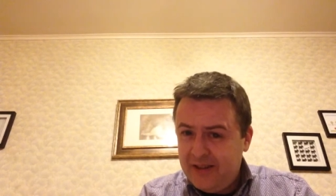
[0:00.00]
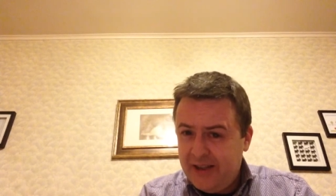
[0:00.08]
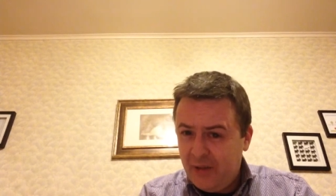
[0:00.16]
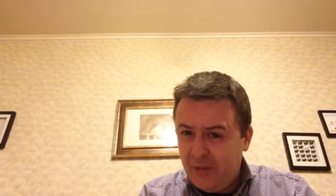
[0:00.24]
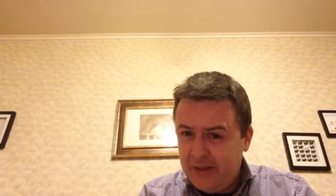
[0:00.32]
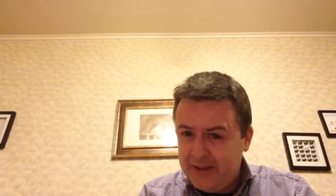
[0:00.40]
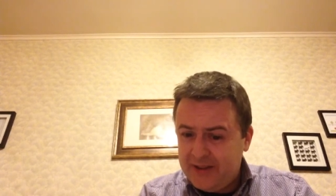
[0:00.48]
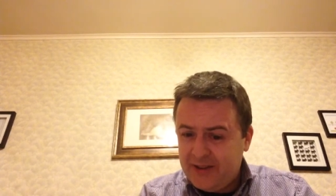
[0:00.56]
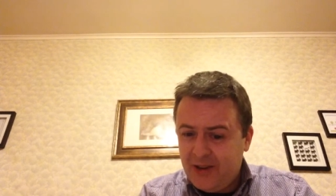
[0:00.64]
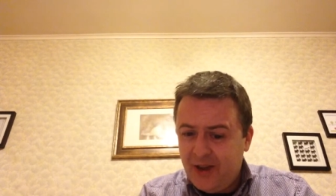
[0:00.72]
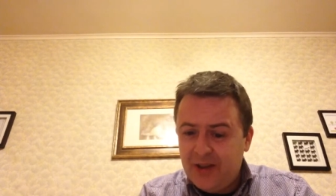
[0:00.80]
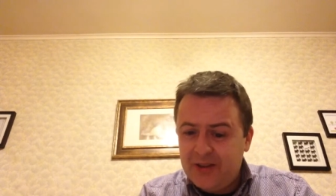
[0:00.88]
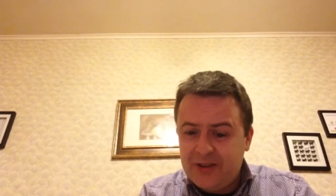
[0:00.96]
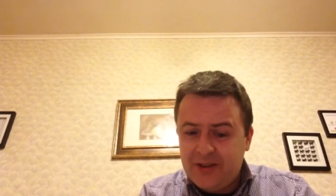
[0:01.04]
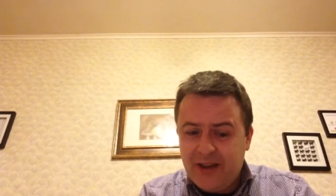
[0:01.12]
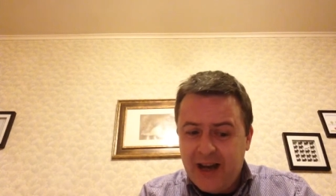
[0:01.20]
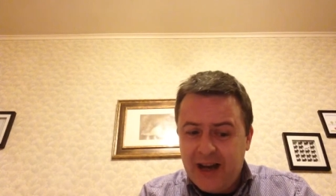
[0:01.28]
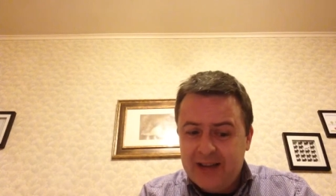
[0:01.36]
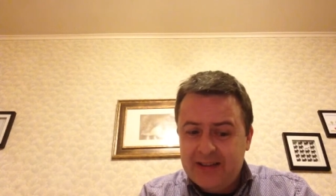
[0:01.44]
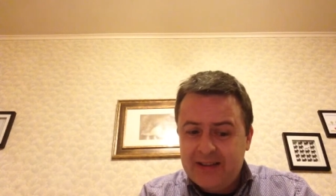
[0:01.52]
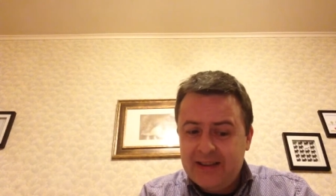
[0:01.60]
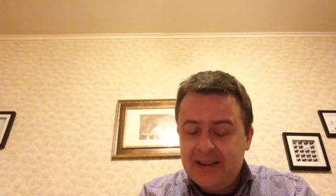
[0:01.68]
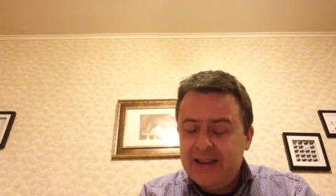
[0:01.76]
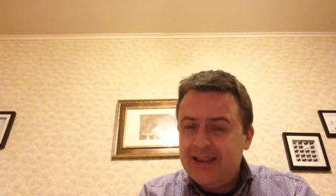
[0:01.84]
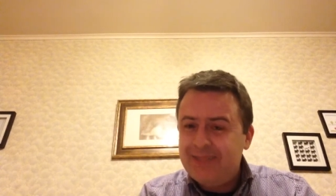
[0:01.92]
it wins the contract.
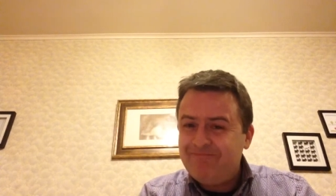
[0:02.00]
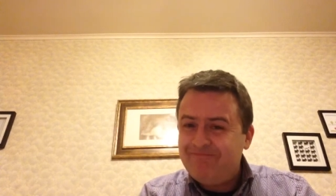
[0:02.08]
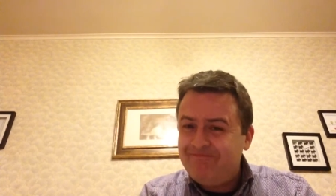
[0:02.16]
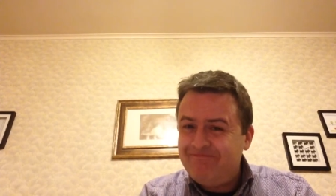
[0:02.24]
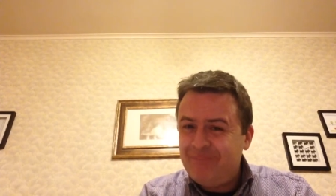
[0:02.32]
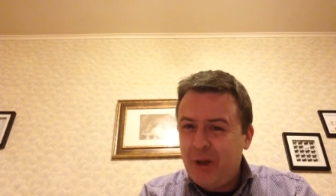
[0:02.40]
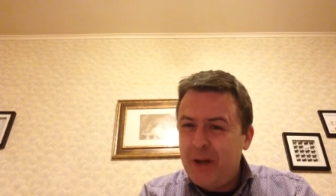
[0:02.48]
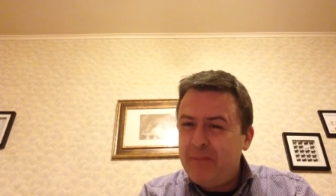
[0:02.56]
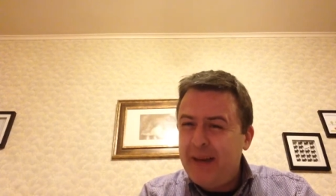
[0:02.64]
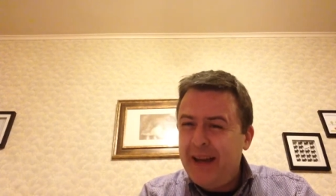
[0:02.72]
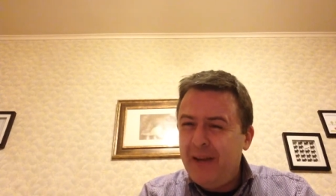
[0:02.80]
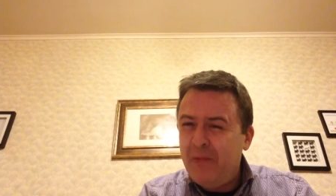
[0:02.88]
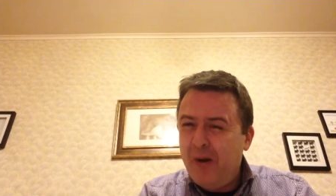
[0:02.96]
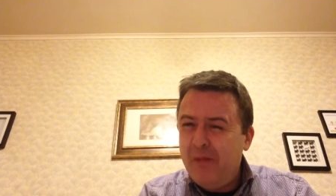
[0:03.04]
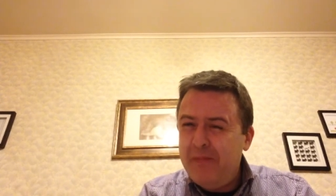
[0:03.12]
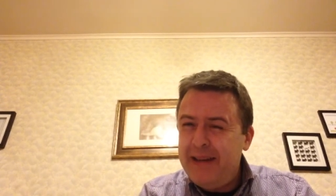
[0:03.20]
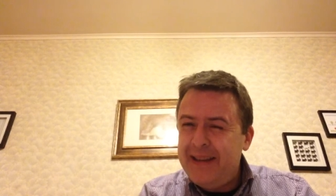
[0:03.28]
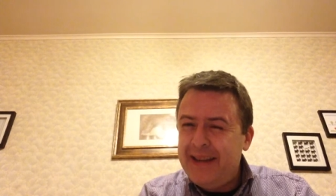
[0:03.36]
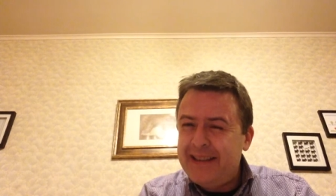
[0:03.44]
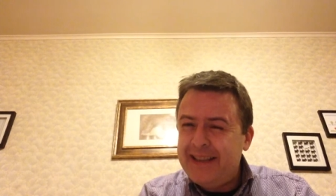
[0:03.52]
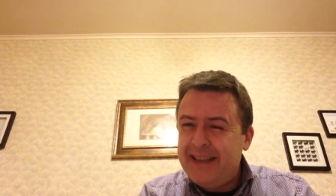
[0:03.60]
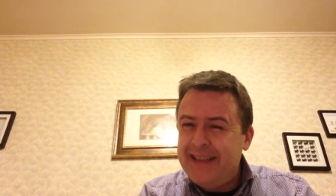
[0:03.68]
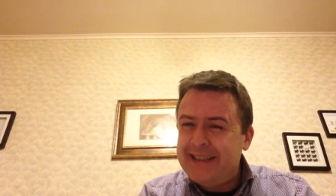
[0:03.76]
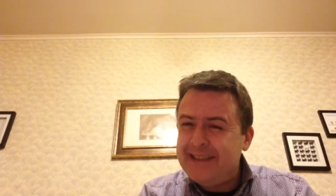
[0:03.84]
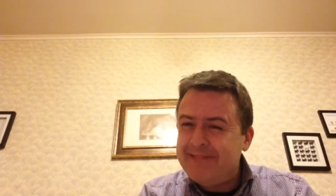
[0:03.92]
Want to bet it won't meet that
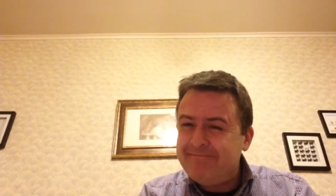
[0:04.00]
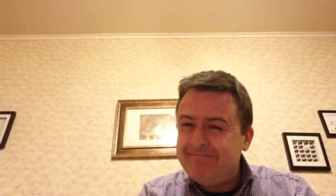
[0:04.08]
date?